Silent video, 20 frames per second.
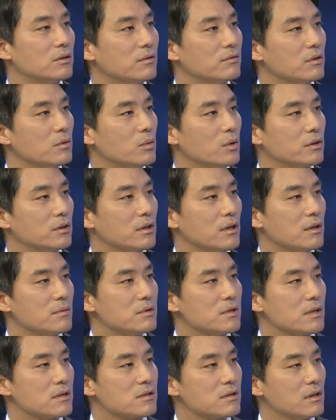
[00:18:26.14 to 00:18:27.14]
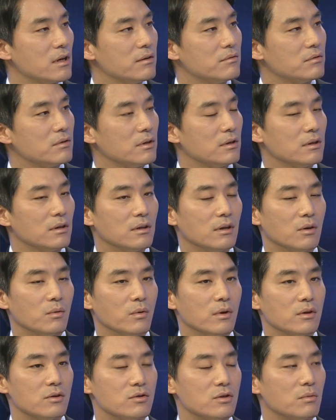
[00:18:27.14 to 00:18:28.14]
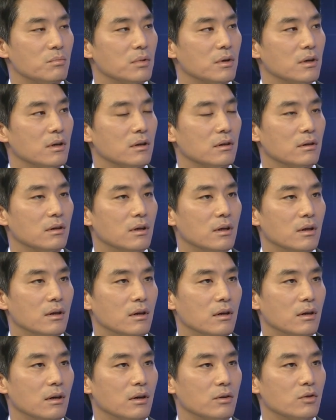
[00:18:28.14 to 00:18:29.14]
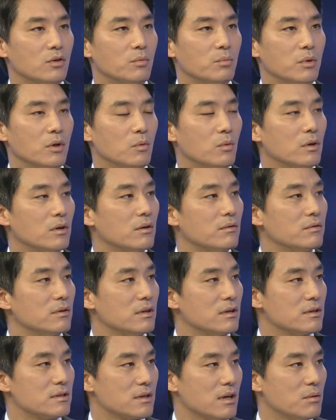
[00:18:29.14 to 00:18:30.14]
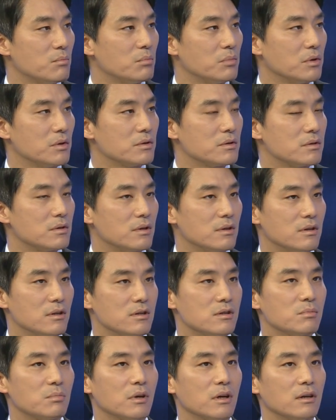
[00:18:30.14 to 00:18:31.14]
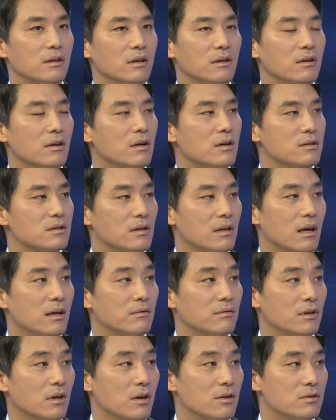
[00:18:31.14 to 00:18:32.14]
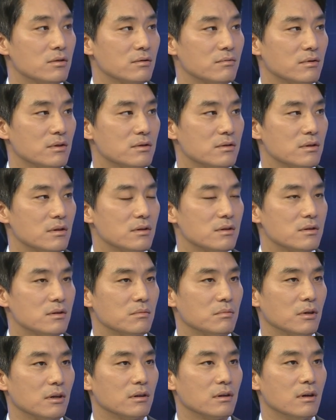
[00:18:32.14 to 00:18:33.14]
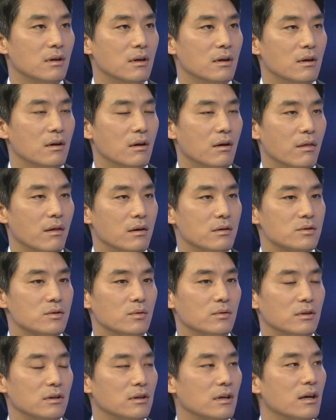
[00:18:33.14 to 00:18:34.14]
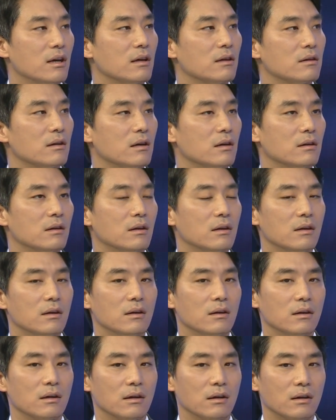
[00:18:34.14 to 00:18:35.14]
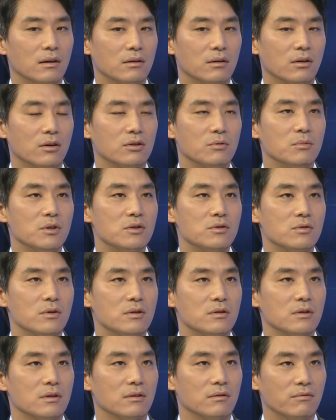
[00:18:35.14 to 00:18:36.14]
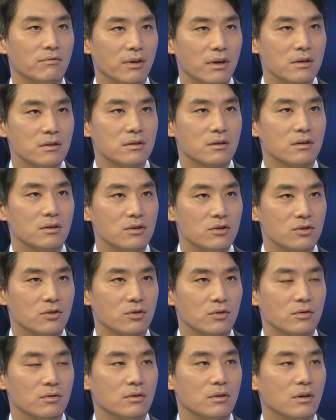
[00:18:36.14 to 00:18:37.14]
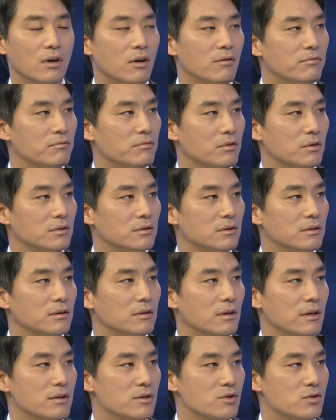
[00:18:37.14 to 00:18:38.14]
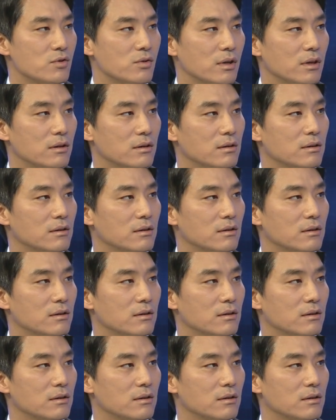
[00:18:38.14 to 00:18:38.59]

of the wartime sex slavery with Japan could be one of the examples, despite it caused a lot of controversies. But there is no denying that the administration faced the issue upfront and straight.